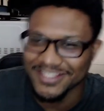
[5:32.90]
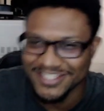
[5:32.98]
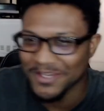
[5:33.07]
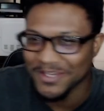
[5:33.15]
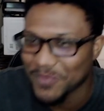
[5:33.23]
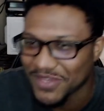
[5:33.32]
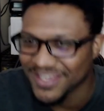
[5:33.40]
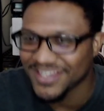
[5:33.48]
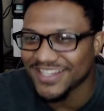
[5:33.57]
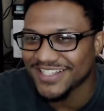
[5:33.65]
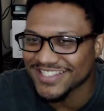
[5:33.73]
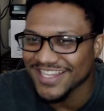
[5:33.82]

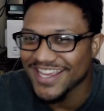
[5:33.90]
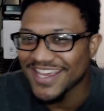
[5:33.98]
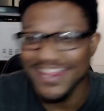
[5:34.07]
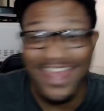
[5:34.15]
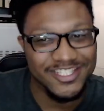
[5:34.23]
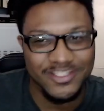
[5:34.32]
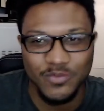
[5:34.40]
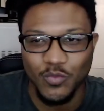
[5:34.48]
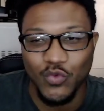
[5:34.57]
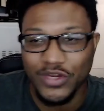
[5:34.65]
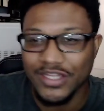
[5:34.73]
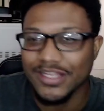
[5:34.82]
Because that's
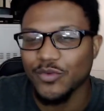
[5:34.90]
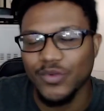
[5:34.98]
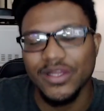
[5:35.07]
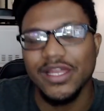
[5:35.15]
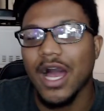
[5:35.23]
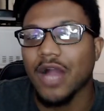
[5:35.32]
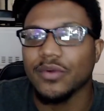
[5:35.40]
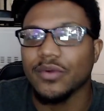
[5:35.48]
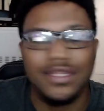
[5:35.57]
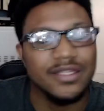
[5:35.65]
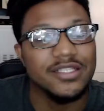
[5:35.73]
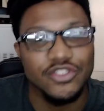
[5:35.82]
really, really
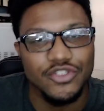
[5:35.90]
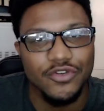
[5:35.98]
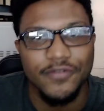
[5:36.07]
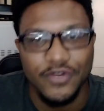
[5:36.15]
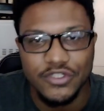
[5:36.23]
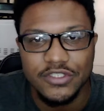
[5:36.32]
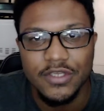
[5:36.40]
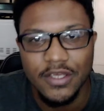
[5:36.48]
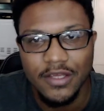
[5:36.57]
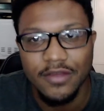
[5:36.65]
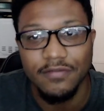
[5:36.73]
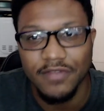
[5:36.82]
awkward that this is your first
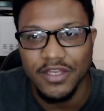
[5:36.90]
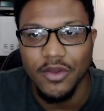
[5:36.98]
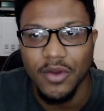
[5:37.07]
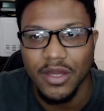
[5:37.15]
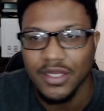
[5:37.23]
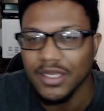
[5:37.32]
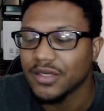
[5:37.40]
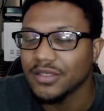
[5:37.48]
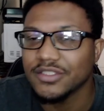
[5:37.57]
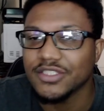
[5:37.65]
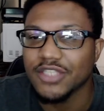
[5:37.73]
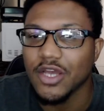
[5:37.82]
video on here.
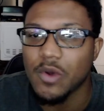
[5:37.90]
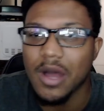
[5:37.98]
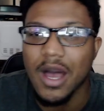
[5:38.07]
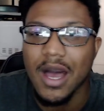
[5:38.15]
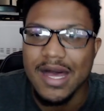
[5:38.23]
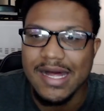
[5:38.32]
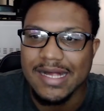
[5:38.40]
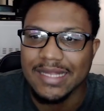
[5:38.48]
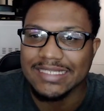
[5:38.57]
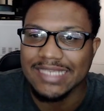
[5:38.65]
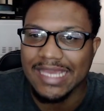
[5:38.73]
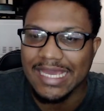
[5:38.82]
So,
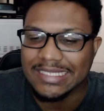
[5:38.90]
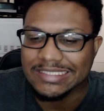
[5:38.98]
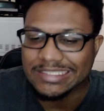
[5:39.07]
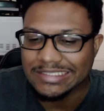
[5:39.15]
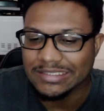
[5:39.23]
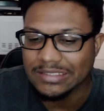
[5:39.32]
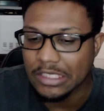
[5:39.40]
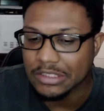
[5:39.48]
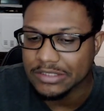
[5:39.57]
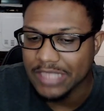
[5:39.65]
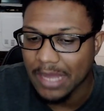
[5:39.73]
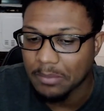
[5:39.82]
yeah,
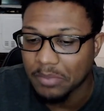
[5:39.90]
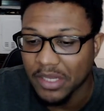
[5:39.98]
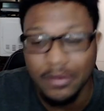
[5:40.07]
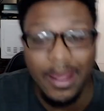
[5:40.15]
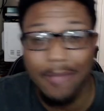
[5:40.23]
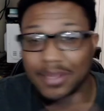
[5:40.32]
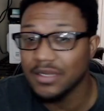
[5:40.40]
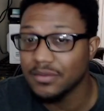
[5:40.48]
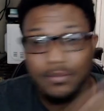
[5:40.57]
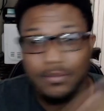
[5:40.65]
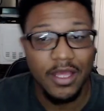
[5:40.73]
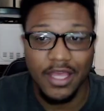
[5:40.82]
there's that. But, I
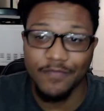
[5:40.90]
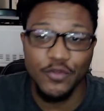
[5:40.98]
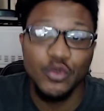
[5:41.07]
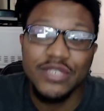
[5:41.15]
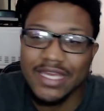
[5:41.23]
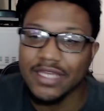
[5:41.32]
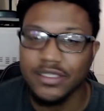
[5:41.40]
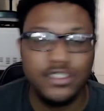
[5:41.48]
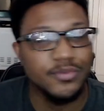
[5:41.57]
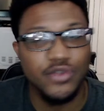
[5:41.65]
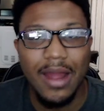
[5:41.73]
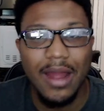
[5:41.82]
mean, if you dig it,
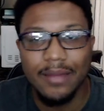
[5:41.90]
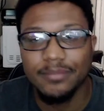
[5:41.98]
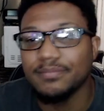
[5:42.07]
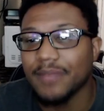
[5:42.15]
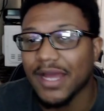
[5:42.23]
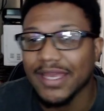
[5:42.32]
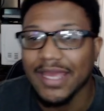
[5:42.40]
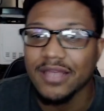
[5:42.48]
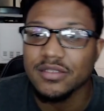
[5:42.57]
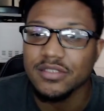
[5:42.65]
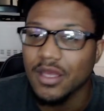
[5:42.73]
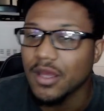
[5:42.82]
subscribe, I
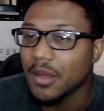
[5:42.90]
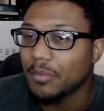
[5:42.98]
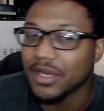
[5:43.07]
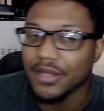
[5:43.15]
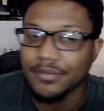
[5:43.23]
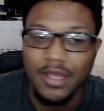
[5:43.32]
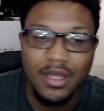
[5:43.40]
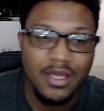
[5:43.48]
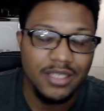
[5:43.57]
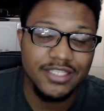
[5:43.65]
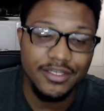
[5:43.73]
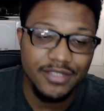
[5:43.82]
guess. But
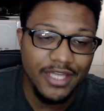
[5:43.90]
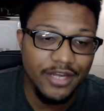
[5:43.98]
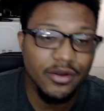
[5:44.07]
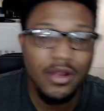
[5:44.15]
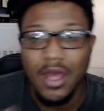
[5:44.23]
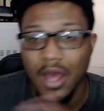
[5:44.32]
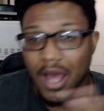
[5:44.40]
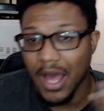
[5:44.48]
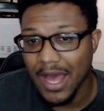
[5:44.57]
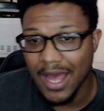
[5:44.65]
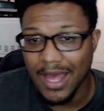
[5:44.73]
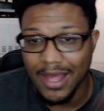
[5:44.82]
until later,
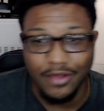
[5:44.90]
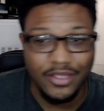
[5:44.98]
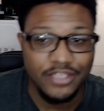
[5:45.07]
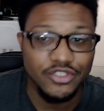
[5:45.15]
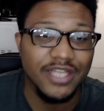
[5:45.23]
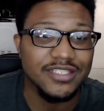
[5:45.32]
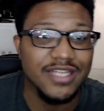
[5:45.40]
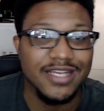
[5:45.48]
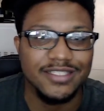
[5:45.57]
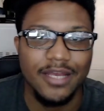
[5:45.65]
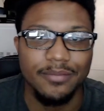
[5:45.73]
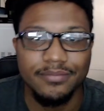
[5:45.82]
I'll catch you guys next time.